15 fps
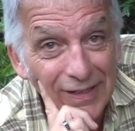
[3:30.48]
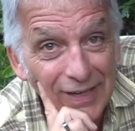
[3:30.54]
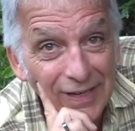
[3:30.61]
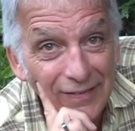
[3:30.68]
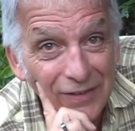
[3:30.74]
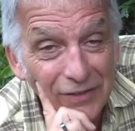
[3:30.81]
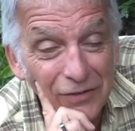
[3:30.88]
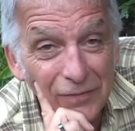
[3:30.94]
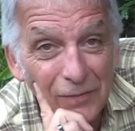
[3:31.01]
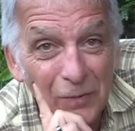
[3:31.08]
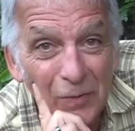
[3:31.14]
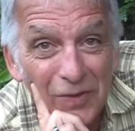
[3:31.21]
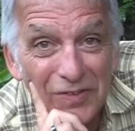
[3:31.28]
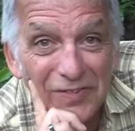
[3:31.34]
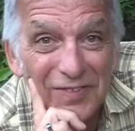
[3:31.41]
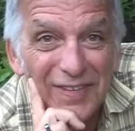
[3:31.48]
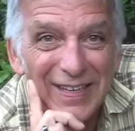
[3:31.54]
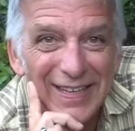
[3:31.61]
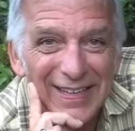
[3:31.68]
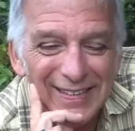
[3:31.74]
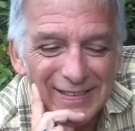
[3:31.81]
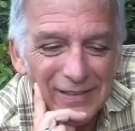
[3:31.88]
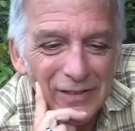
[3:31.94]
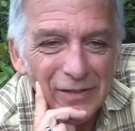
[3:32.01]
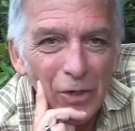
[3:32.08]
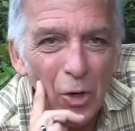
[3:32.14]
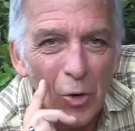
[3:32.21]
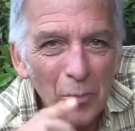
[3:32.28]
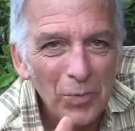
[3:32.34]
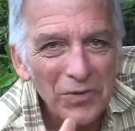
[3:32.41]
And this, of course,
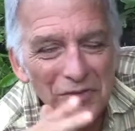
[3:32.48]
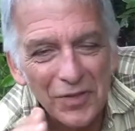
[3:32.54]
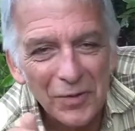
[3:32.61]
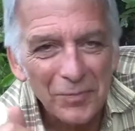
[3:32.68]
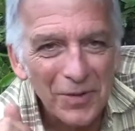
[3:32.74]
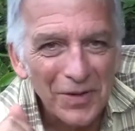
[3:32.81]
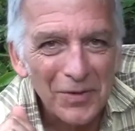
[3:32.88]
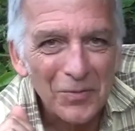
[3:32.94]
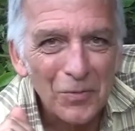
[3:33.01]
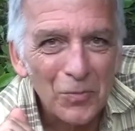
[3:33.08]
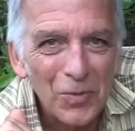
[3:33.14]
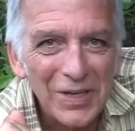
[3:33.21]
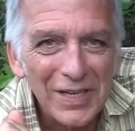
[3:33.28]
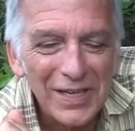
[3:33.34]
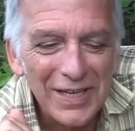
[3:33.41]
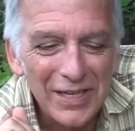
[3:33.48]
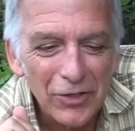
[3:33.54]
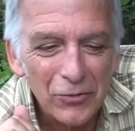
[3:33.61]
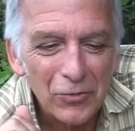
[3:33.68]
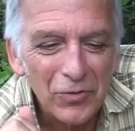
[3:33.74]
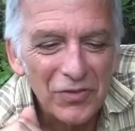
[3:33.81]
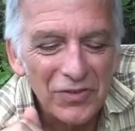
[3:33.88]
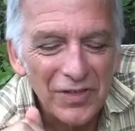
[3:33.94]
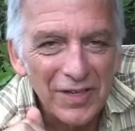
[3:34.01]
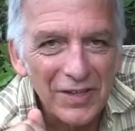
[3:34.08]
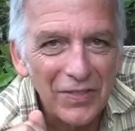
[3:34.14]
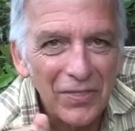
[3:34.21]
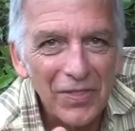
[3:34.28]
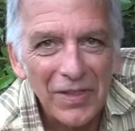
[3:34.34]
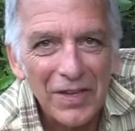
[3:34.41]
opens up a really
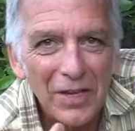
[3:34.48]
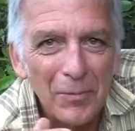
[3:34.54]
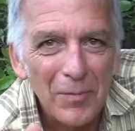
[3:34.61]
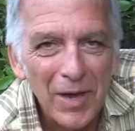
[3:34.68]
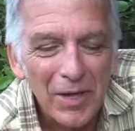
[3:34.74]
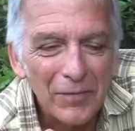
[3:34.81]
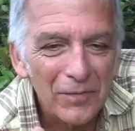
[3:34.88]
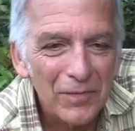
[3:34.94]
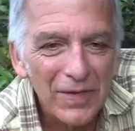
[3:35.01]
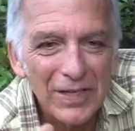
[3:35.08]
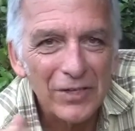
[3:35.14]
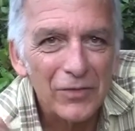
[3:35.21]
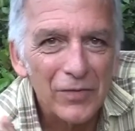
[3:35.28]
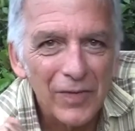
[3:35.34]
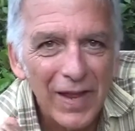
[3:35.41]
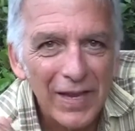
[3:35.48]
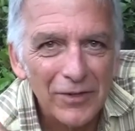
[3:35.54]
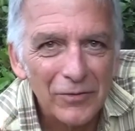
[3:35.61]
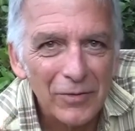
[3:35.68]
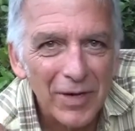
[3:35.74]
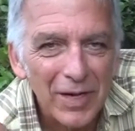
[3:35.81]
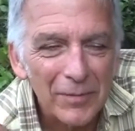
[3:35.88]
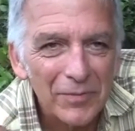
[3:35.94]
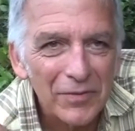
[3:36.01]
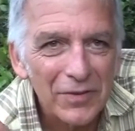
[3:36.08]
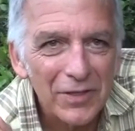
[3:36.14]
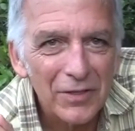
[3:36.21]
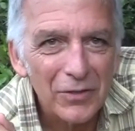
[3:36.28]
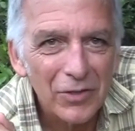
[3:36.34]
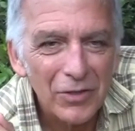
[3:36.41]
interesting thing about Venus flytraps
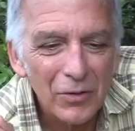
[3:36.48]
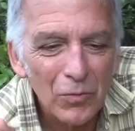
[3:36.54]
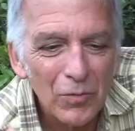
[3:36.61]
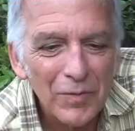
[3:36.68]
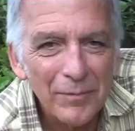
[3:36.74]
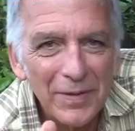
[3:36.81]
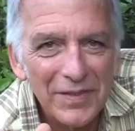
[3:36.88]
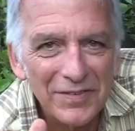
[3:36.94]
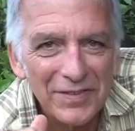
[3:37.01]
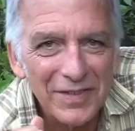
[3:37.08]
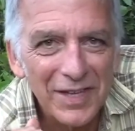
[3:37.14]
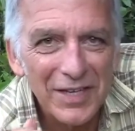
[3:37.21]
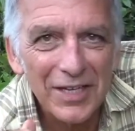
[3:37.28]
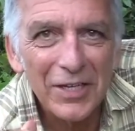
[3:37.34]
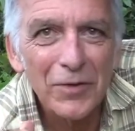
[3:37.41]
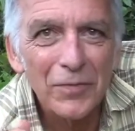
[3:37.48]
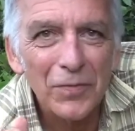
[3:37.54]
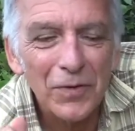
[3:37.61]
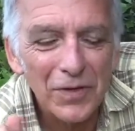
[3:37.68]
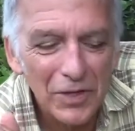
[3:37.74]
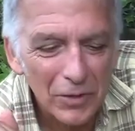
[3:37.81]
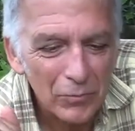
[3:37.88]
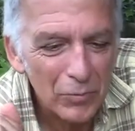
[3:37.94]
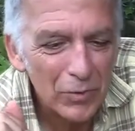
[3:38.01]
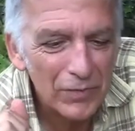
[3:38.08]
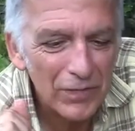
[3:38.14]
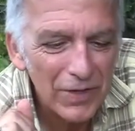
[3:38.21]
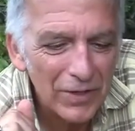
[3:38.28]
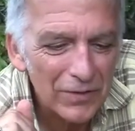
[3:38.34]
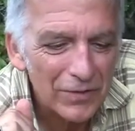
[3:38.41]
that we've been studying for a number of
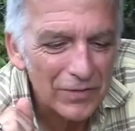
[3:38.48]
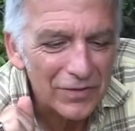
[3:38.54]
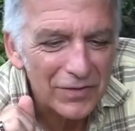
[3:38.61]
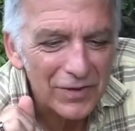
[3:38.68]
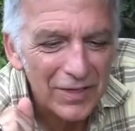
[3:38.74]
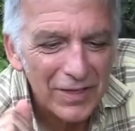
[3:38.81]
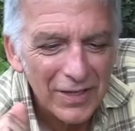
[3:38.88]
years.